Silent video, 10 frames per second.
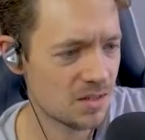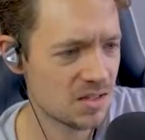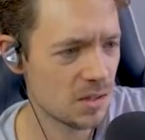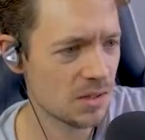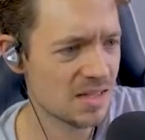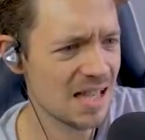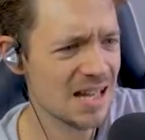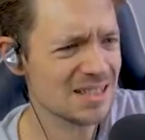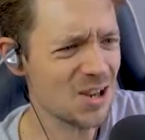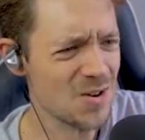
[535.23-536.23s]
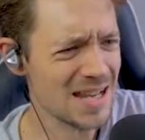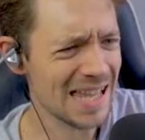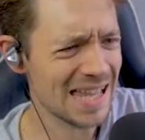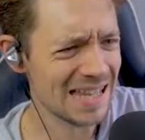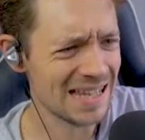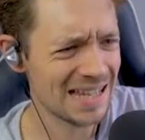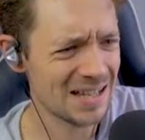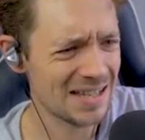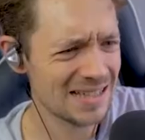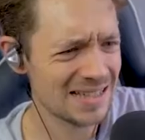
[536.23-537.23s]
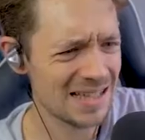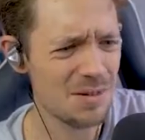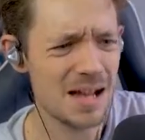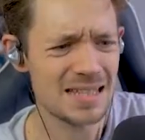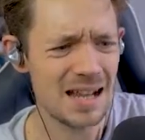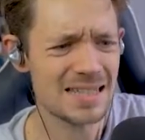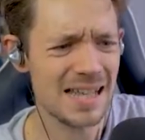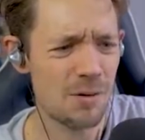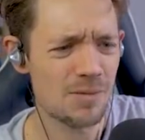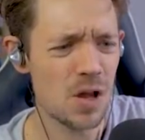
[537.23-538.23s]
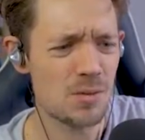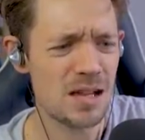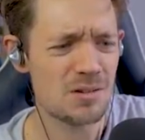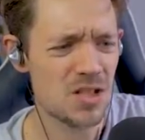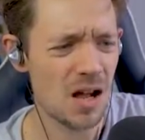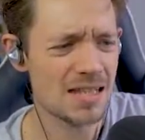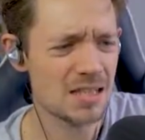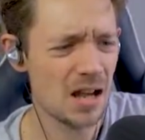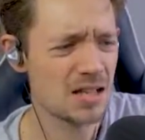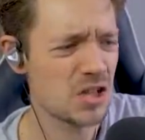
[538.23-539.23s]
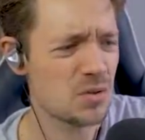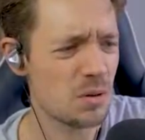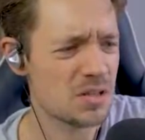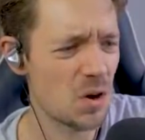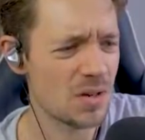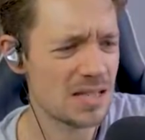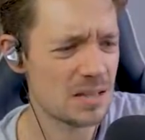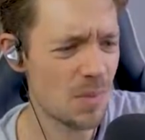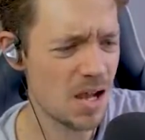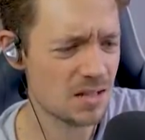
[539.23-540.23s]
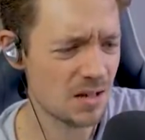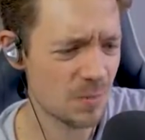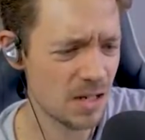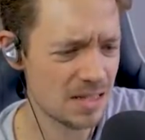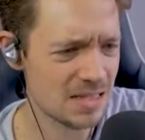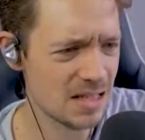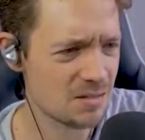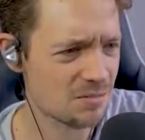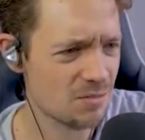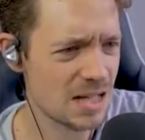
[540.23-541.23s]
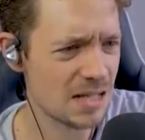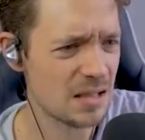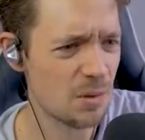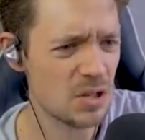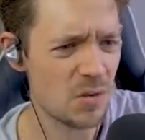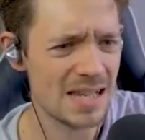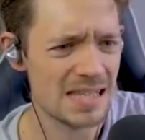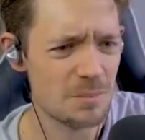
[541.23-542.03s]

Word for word: still. Is that a donkey? There, I, I, now I've known there is. I, I knew there were donkeys in Minecraft, but I didn't realize there were donkeys